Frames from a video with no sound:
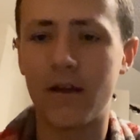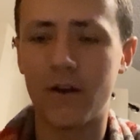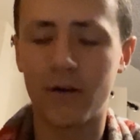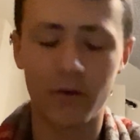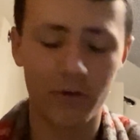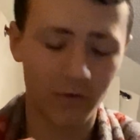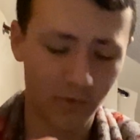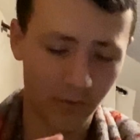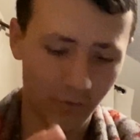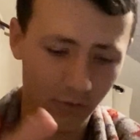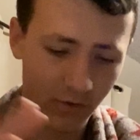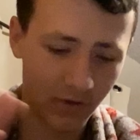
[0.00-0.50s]

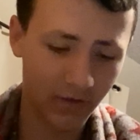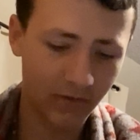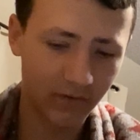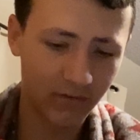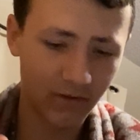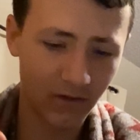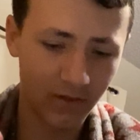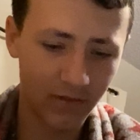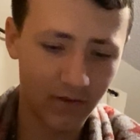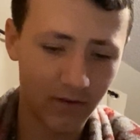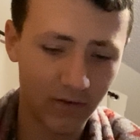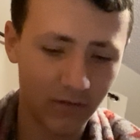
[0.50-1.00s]
or no, he
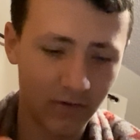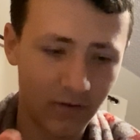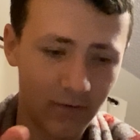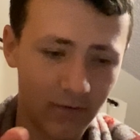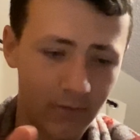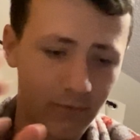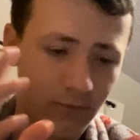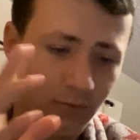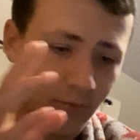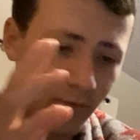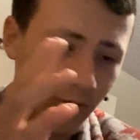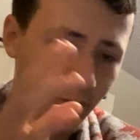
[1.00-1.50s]
said this,
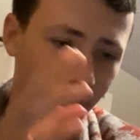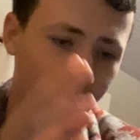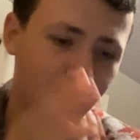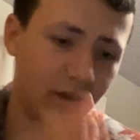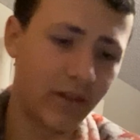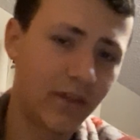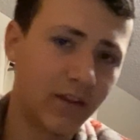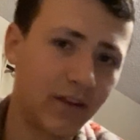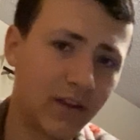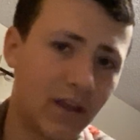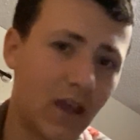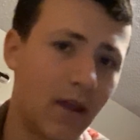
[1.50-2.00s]
you want to play
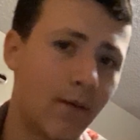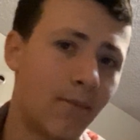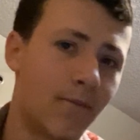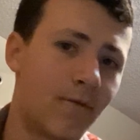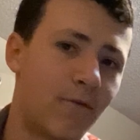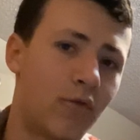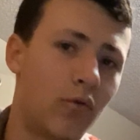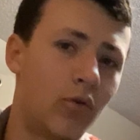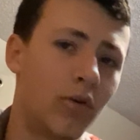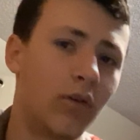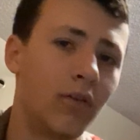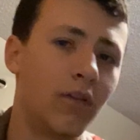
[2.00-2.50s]
the game
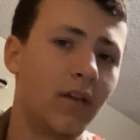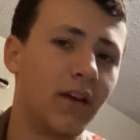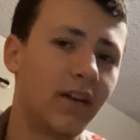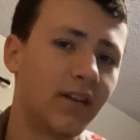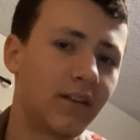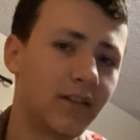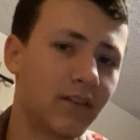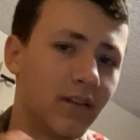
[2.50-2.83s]
for like